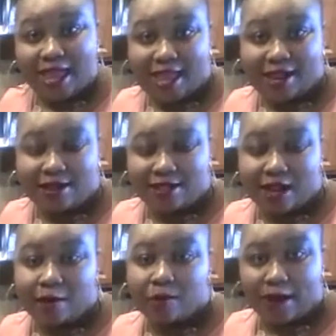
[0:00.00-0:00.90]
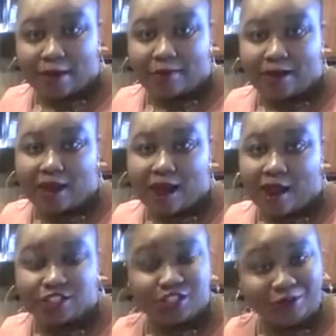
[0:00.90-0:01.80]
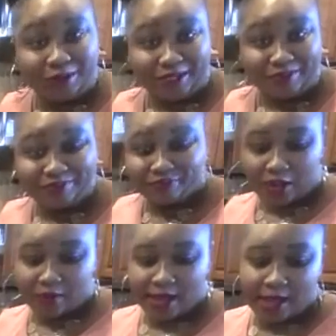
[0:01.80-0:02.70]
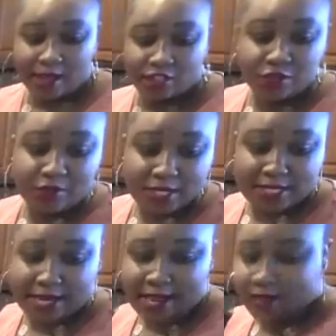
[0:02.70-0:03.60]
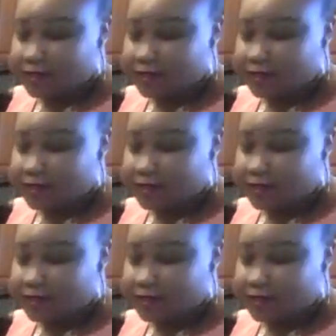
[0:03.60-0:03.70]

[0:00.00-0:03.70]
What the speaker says: and start prepping our tuna, okay? Tuna steaks.